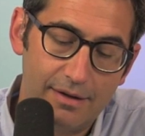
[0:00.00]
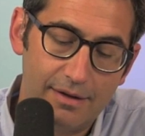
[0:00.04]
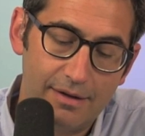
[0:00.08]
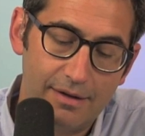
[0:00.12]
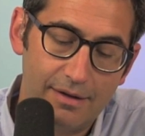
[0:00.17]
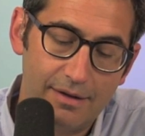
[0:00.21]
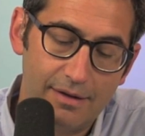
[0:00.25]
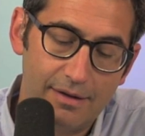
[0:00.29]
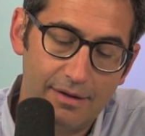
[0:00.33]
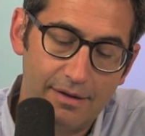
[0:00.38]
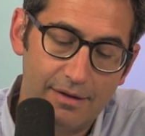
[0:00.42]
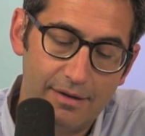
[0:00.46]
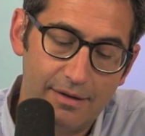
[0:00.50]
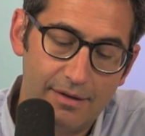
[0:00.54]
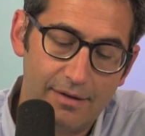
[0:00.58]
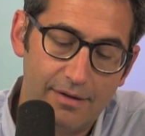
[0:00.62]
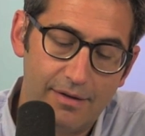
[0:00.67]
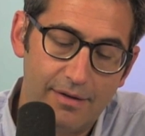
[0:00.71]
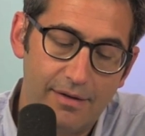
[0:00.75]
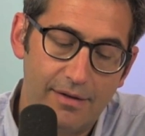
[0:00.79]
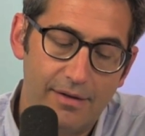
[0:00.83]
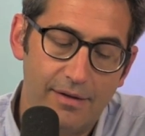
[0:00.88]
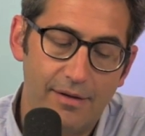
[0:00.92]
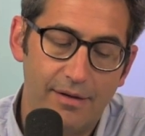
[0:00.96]

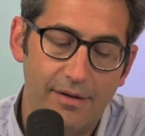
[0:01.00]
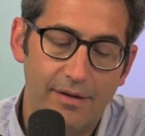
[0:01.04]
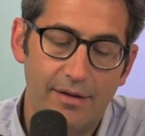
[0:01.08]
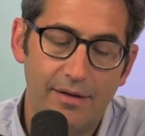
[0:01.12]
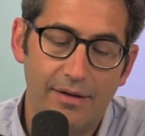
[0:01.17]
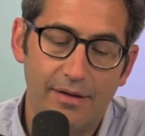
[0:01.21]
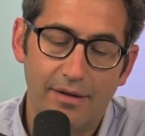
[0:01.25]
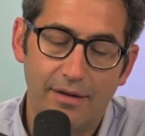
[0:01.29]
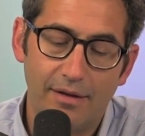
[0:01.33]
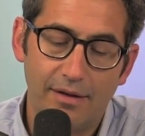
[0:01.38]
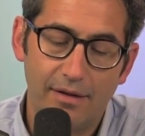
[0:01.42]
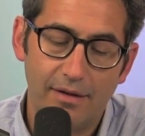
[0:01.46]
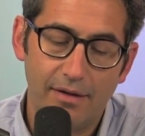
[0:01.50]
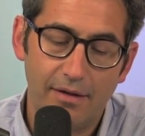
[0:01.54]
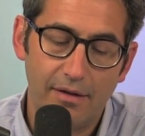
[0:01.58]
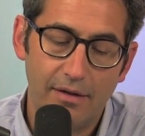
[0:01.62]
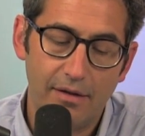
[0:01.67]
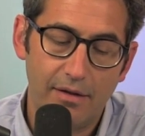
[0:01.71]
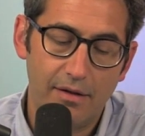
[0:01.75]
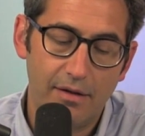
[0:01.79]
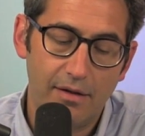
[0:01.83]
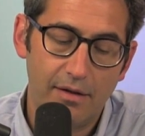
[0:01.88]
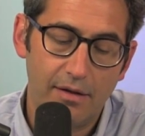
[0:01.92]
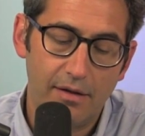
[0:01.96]
Nobody speaks.